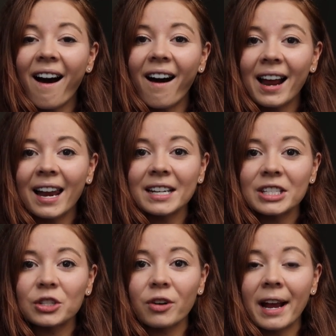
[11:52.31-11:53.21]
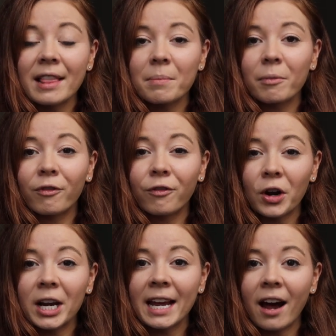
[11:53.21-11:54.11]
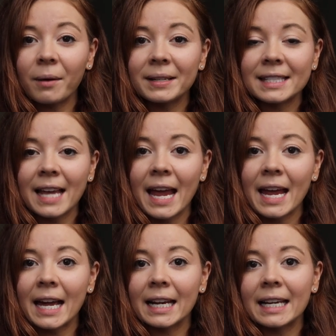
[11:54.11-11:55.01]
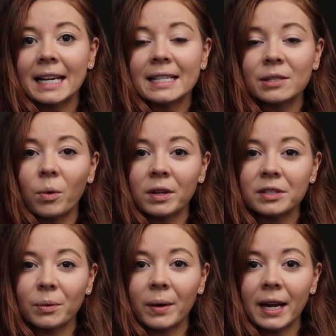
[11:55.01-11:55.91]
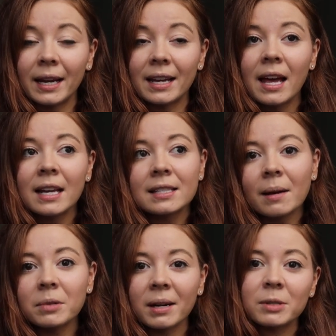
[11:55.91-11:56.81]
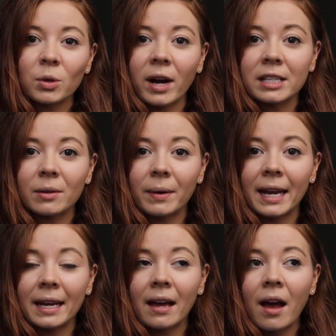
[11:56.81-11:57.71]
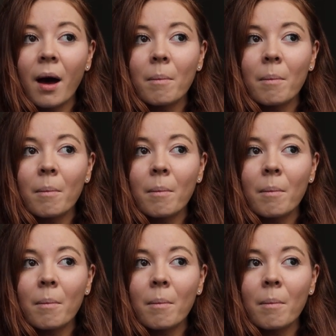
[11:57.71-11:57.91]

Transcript: I like to train them fully, I would say at least once a week, sometimes twice a week.